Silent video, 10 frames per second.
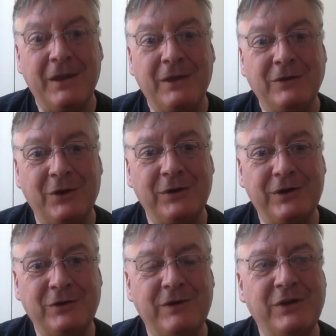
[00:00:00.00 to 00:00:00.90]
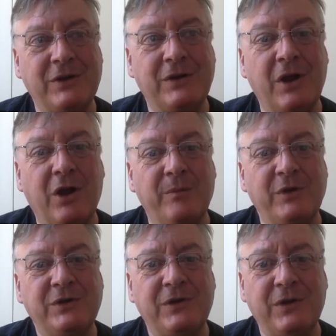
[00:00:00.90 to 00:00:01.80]
Donna has written
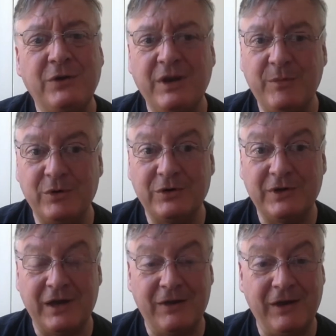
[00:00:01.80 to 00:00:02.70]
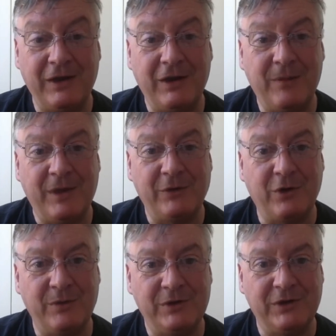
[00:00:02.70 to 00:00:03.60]
almost 30 books, I think, about
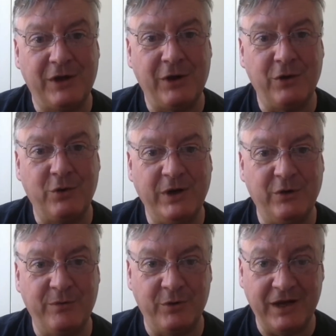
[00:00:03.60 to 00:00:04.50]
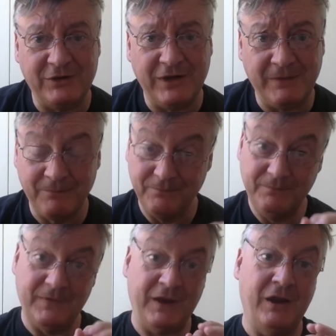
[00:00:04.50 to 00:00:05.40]
Commissario Guido Brunetti.
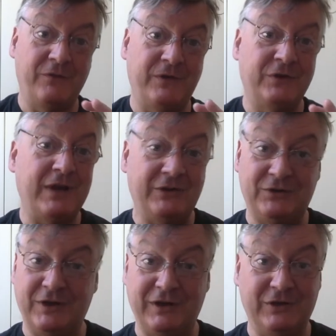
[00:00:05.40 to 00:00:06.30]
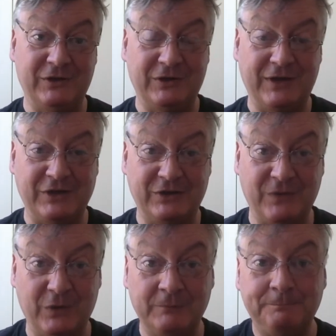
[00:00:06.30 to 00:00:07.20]
They are fantastically
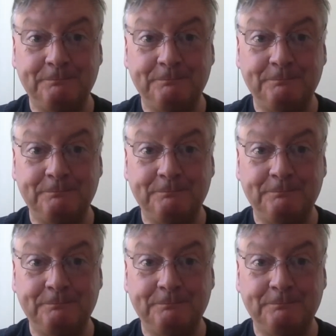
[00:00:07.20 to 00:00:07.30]
successful.